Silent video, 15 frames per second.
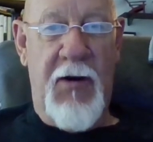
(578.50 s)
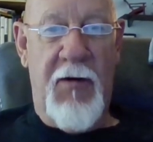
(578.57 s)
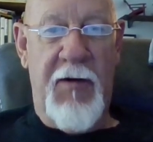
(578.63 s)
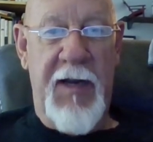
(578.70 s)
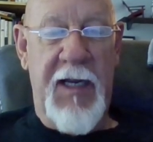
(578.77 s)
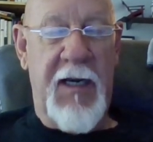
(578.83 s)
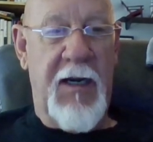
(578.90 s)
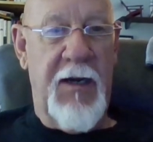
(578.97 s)

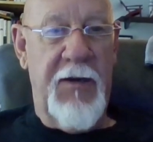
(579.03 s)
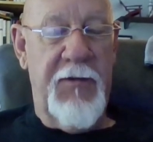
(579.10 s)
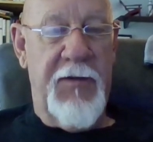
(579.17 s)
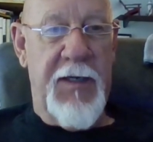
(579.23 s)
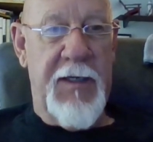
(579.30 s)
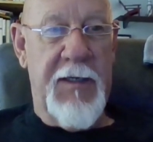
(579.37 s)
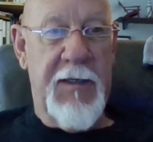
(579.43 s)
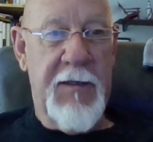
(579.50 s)
Now,
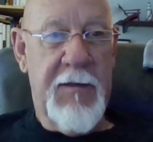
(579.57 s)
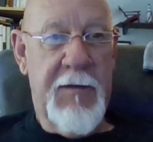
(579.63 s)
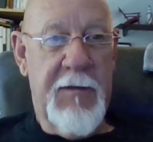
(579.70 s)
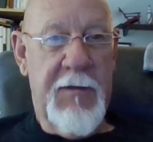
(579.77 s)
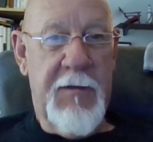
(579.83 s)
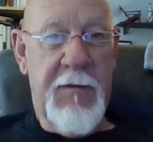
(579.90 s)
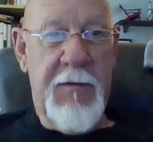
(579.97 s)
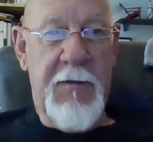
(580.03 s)

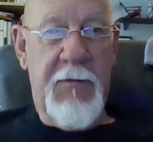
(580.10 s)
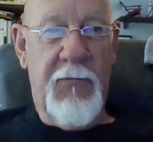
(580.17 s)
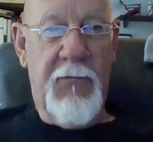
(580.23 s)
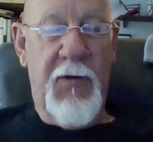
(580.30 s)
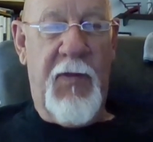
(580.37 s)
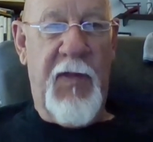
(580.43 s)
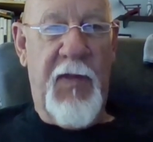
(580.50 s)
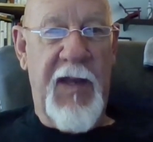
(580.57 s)
let's get
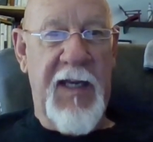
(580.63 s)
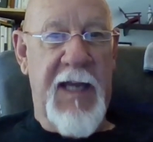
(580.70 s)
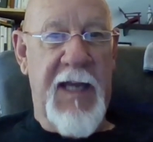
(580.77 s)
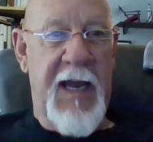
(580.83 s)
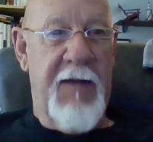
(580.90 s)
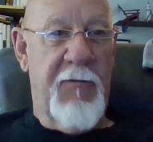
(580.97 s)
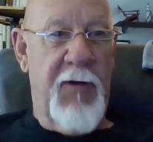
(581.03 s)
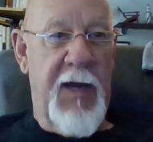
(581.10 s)

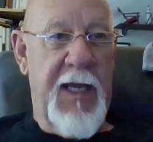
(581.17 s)
into